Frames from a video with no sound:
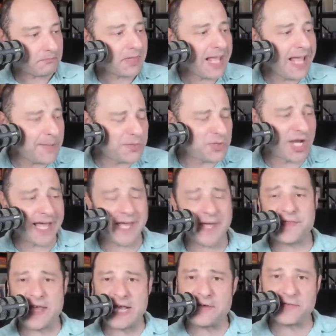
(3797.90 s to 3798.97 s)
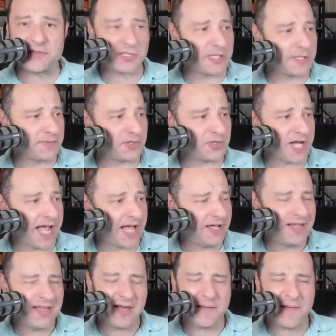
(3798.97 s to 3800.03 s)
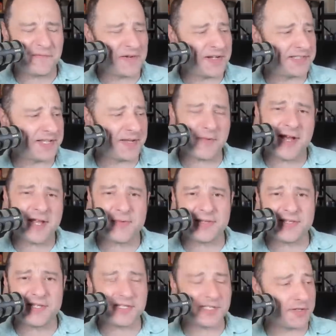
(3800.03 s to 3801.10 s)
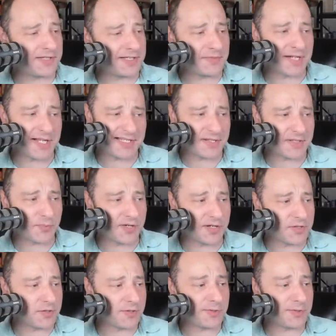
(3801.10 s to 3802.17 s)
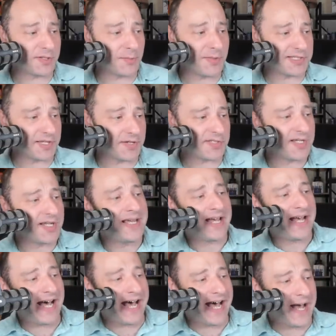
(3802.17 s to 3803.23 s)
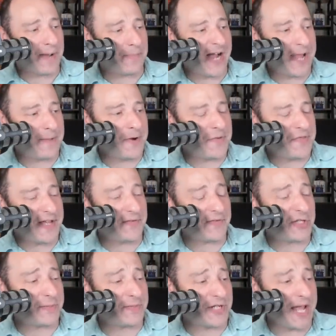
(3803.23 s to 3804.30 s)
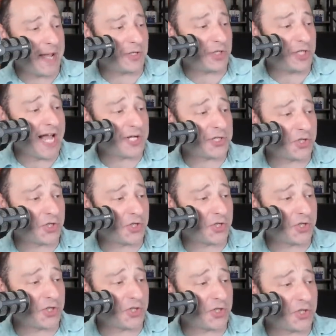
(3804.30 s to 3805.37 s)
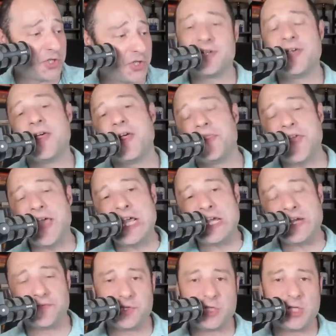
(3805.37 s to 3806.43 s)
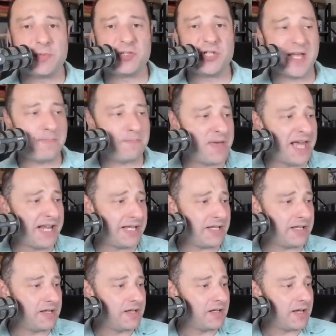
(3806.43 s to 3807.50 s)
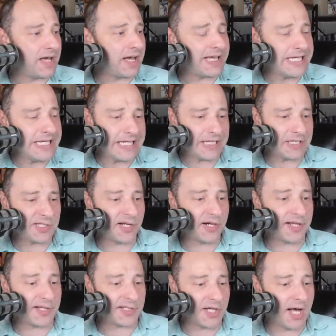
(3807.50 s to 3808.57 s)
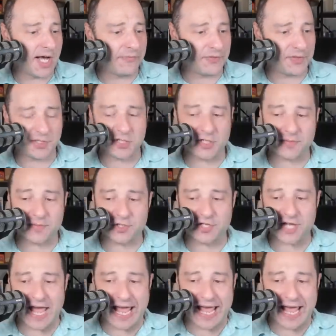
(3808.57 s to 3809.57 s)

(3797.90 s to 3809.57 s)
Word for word: MJ, thank you for the super chat. Uh, I forgot to say, why are you on the East Coast, MJ? That sounds weird. You're always on the West Coast. Uh, Brian Booth, thank you for the super chat. Josh Carruthers, thank you for the super chat. And Betty uh, Eakin starting us off with a super chat.